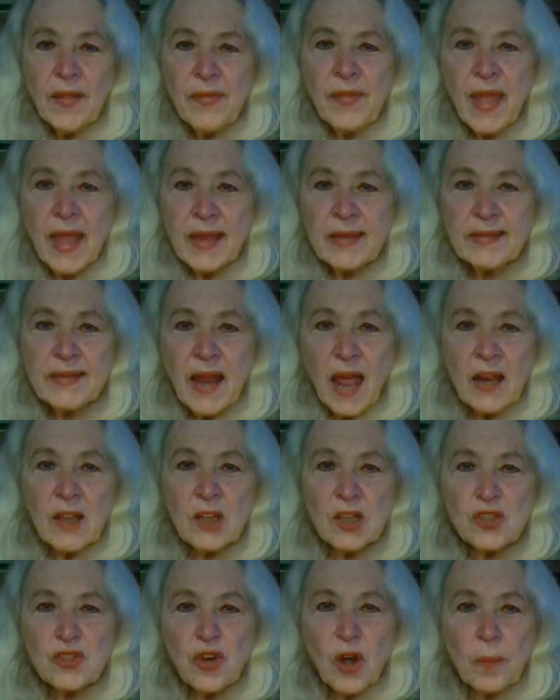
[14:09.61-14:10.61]
then
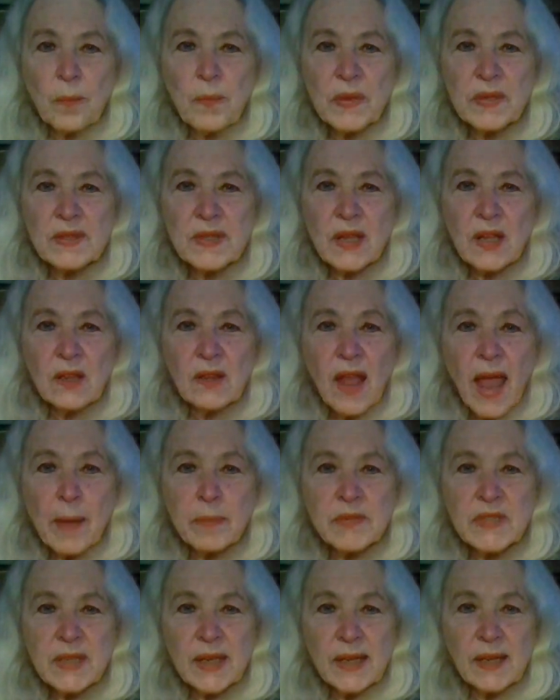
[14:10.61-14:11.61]
Donald Trump is
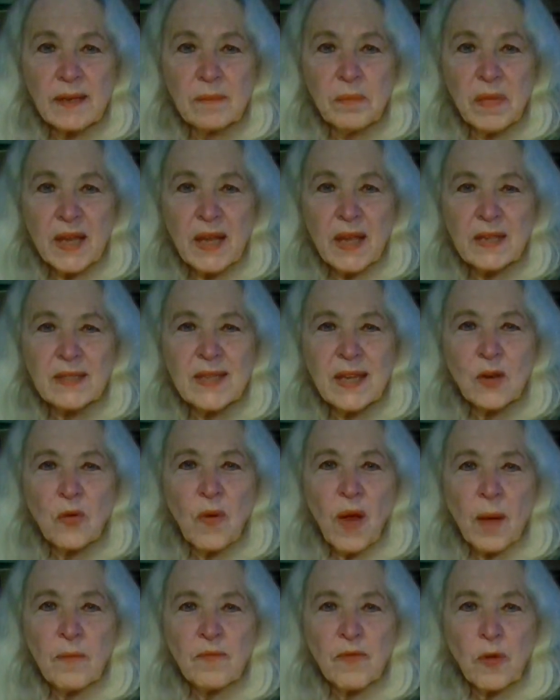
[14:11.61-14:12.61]
collapsing because he
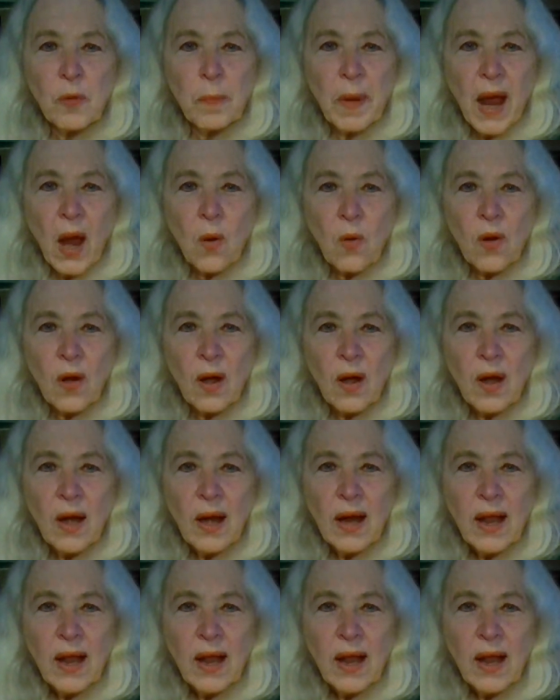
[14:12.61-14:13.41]
grabbed for power,